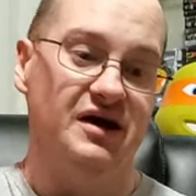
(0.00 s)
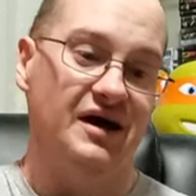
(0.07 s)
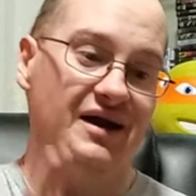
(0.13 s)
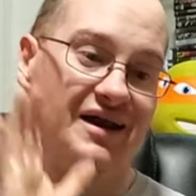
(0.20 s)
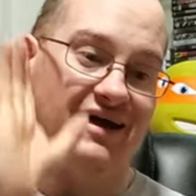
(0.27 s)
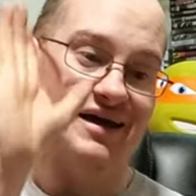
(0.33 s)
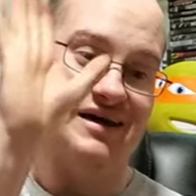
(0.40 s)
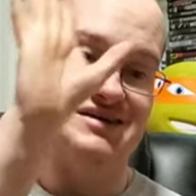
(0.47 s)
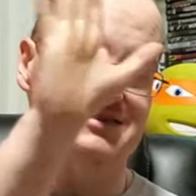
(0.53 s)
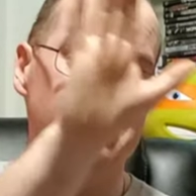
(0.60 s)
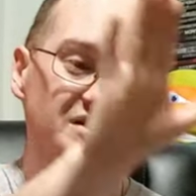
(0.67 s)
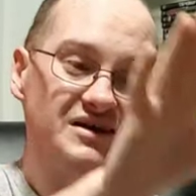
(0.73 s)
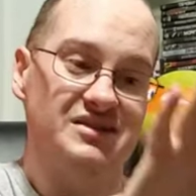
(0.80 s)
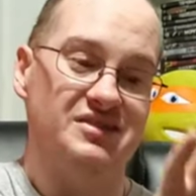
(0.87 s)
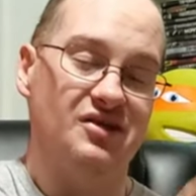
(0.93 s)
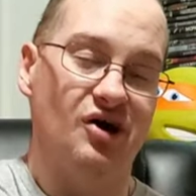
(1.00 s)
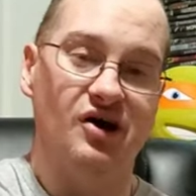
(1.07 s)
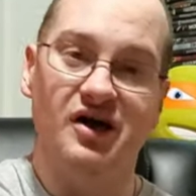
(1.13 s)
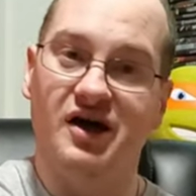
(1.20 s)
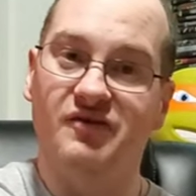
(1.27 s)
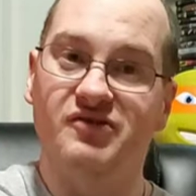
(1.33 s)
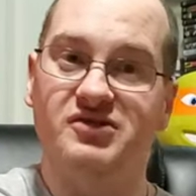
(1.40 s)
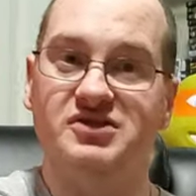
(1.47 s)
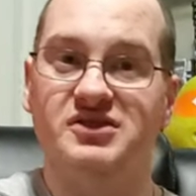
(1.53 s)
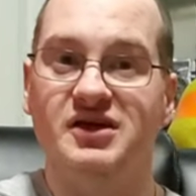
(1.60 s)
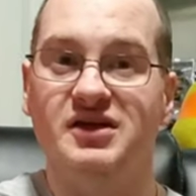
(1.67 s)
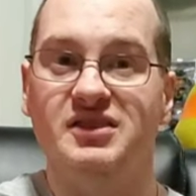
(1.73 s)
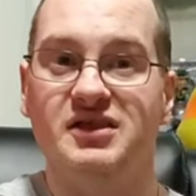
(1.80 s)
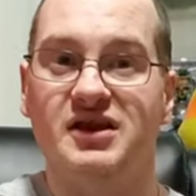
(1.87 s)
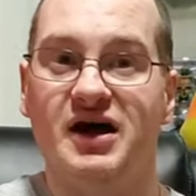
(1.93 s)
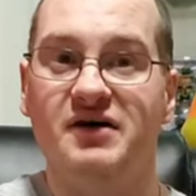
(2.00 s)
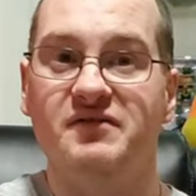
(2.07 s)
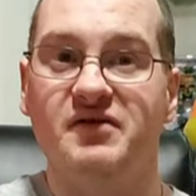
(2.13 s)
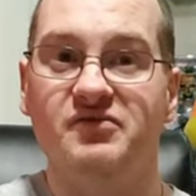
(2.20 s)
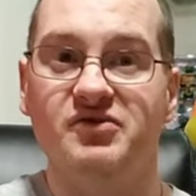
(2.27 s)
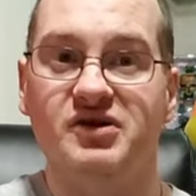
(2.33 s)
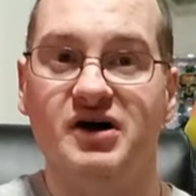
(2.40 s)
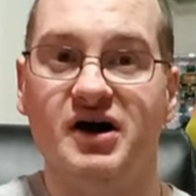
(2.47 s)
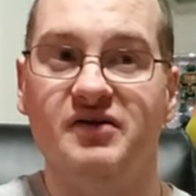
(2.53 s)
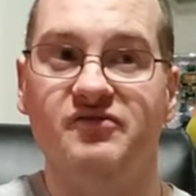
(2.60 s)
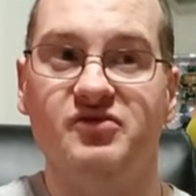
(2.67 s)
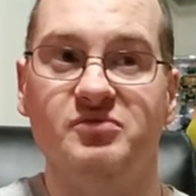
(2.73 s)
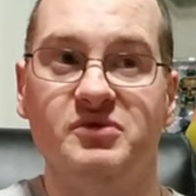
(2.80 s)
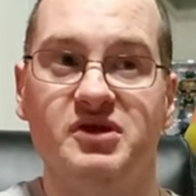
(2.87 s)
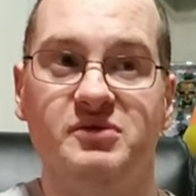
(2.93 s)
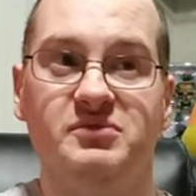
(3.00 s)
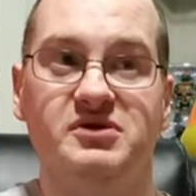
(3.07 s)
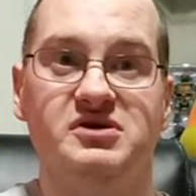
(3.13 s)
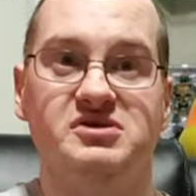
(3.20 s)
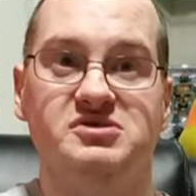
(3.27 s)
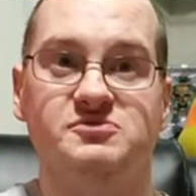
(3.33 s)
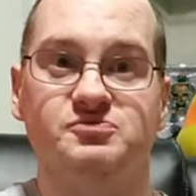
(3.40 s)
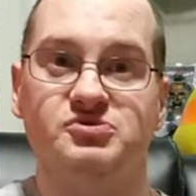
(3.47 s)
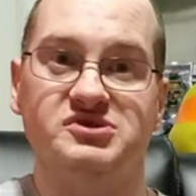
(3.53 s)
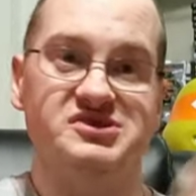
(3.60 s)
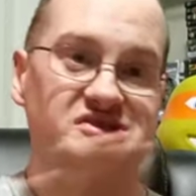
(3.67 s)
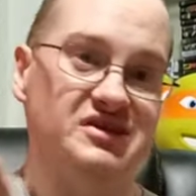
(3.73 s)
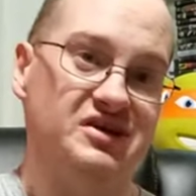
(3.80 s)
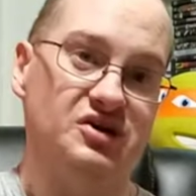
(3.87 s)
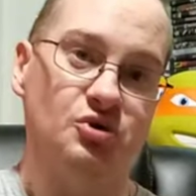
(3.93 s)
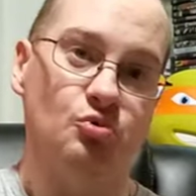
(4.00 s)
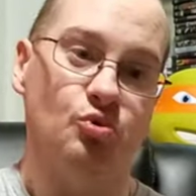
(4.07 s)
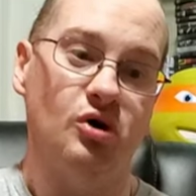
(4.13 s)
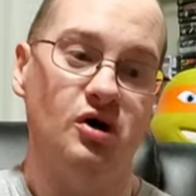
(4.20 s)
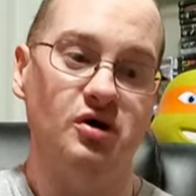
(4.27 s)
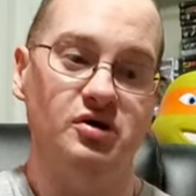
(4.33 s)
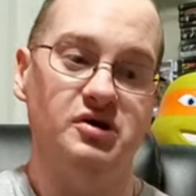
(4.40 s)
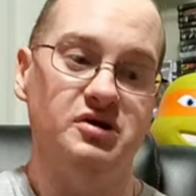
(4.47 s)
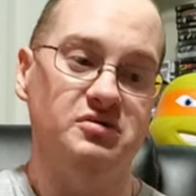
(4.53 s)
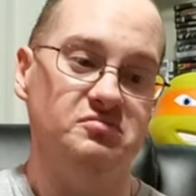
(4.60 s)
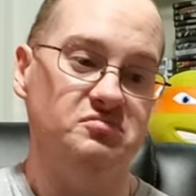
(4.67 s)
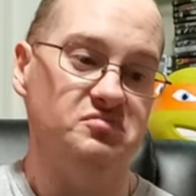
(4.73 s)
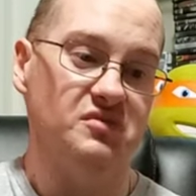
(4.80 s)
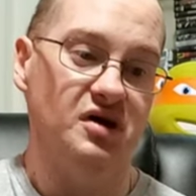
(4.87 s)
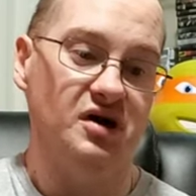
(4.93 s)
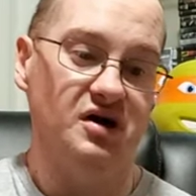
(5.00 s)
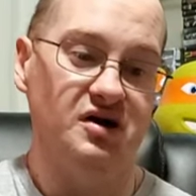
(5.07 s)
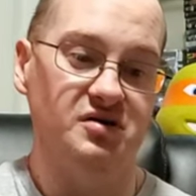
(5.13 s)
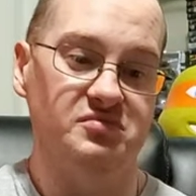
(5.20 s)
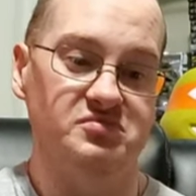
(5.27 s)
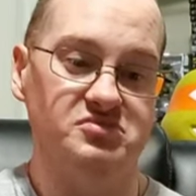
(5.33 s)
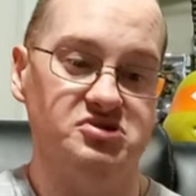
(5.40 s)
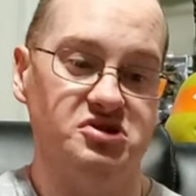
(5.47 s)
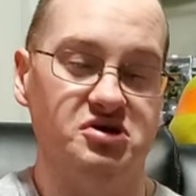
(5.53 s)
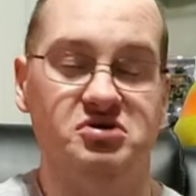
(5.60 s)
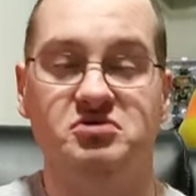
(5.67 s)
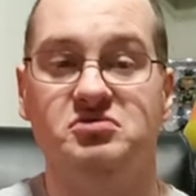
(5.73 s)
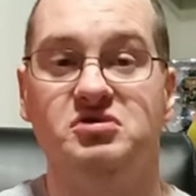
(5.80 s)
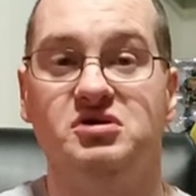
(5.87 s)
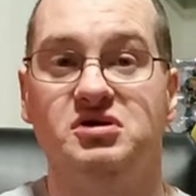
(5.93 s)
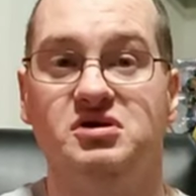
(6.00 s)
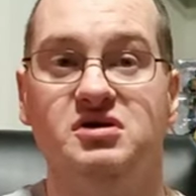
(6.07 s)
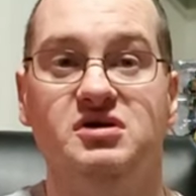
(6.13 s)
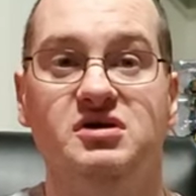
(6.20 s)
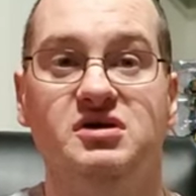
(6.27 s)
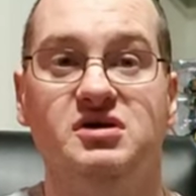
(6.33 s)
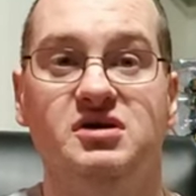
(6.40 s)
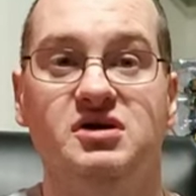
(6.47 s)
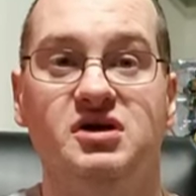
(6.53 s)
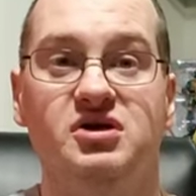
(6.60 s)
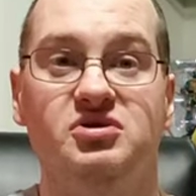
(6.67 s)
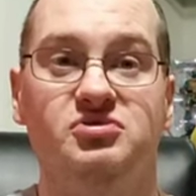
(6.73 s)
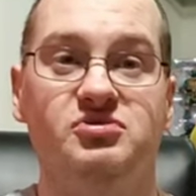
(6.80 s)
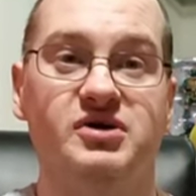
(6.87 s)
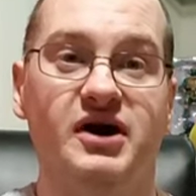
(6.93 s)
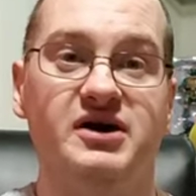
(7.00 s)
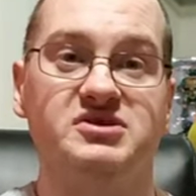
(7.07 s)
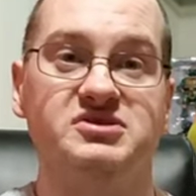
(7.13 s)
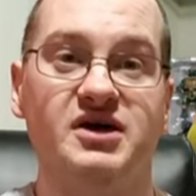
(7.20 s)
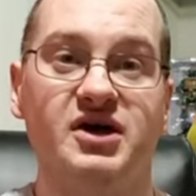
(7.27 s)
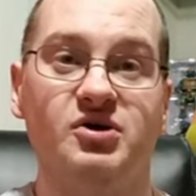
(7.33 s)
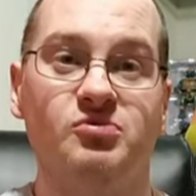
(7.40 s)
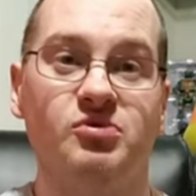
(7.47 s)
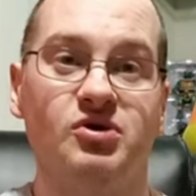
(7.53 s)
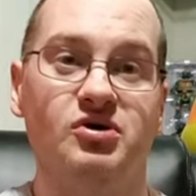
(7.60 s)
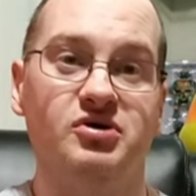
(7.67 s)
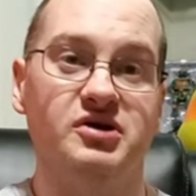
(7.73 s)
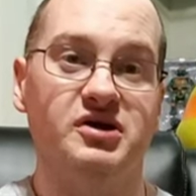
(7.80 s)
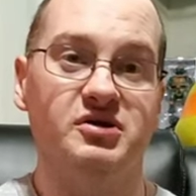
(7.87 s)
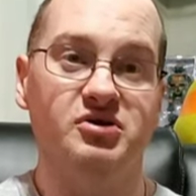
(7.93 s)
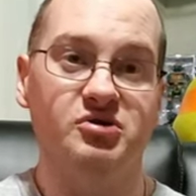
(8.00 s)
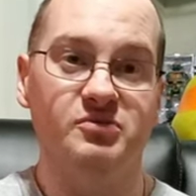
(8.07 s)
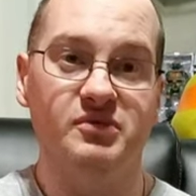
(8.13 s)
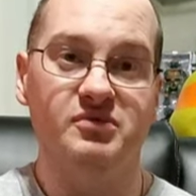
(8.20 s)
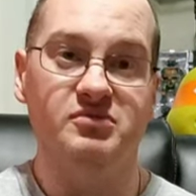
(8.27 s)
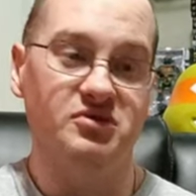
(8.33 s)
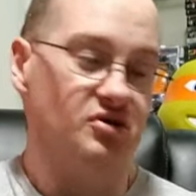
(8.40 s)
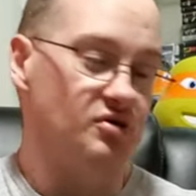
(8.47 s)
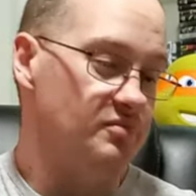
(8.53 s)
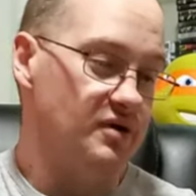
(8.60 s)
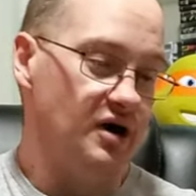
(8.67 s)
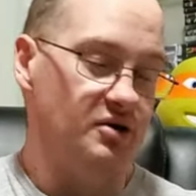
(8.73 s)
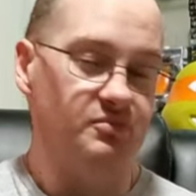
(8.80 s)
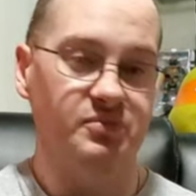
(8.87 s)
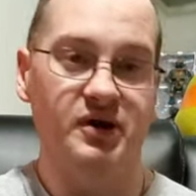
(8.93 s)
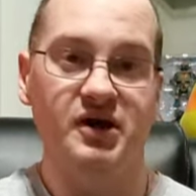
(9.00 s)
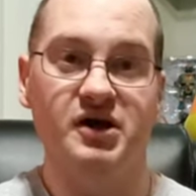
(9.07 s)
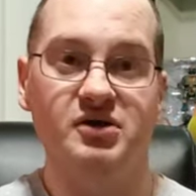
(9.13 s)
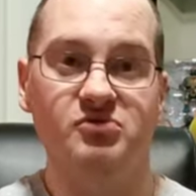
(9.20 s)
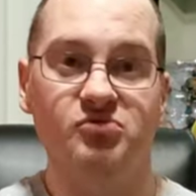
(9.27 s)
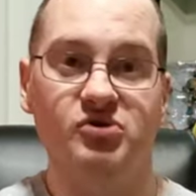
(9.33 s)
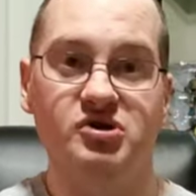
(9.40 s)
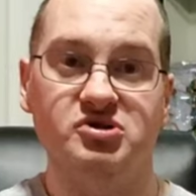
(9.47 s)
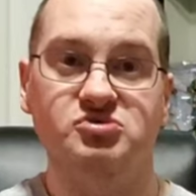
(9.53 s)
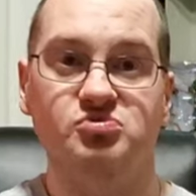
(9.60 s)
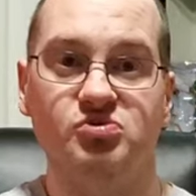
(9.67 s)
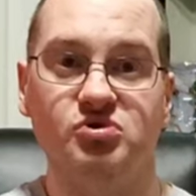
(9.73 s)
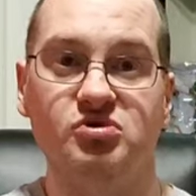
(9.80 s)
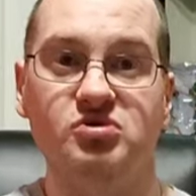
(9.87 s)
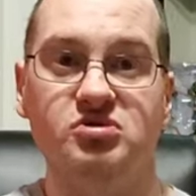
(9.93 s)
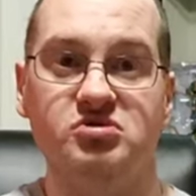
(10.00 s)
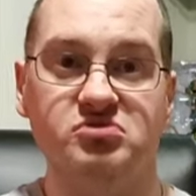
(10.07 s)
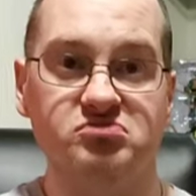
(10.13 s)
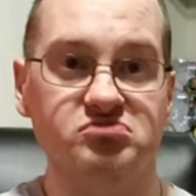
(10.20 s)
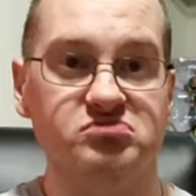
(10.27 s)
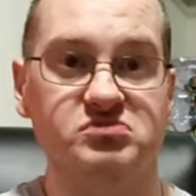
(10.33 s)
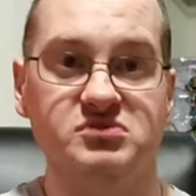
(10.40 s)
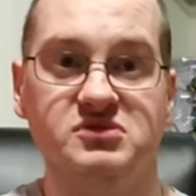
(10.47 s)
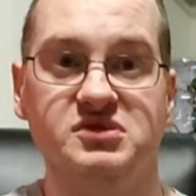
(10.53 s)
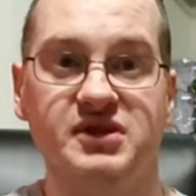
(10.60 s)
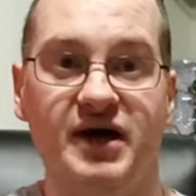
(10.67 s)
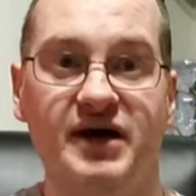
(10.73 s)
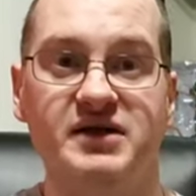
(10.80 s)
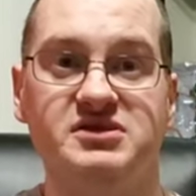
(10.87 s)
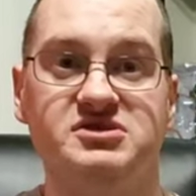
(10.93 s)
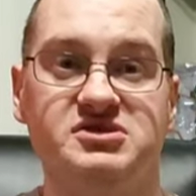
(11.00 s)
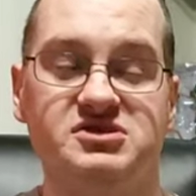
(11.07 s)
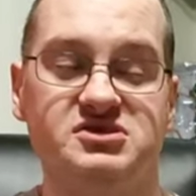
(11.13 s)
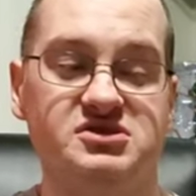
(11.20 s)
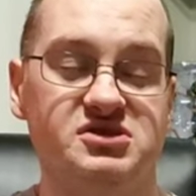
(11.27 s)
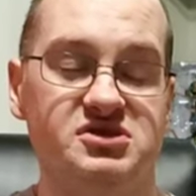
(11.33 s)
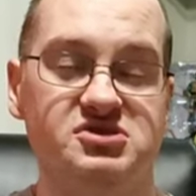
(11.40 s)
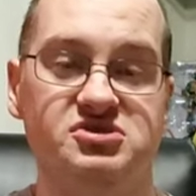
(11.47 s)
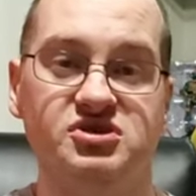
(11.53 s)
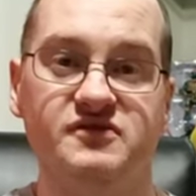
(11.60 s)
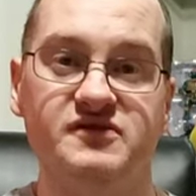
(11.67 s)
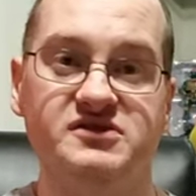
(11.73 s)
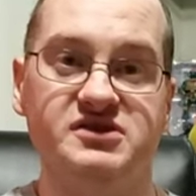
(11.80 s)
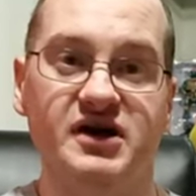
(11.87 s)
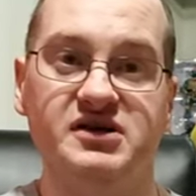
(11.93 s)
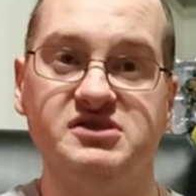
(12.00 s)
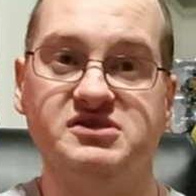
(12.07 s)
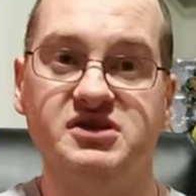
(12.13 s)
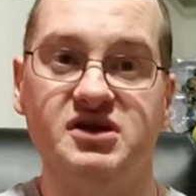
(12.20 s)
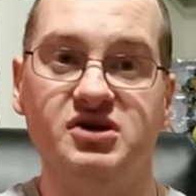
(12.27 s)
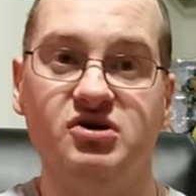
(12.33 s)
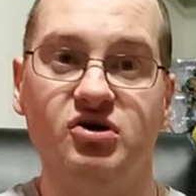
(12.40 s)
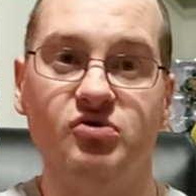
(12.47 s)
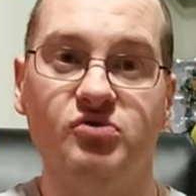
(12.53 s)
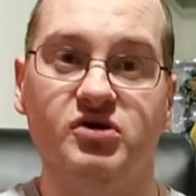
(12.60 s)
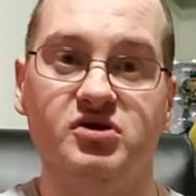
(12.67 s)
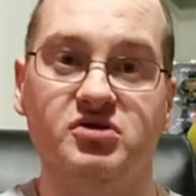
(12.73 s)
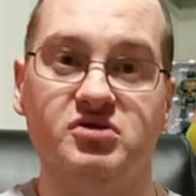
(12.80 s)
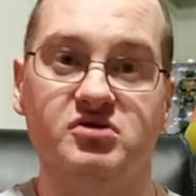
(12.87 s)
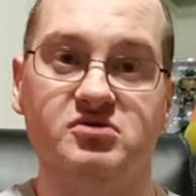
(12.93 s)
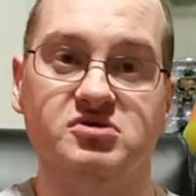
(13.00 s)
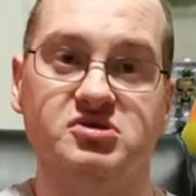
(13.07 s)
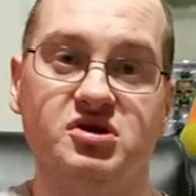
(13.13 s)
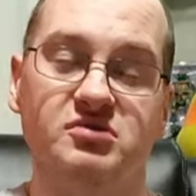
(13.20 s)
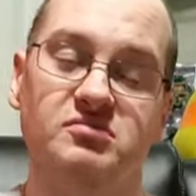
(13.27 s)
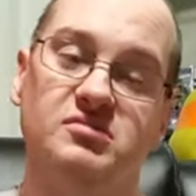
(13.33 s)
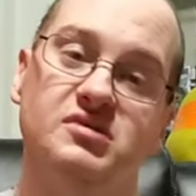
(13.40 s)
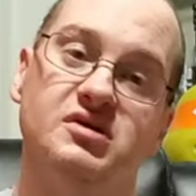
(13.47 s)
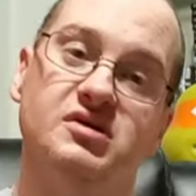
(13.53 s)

And like I said, everything that I've ever gotten from them is pristine quality. Um, so, if you guys like quality and you don't mind paying what it's worth, that's the service I'd say go with. So,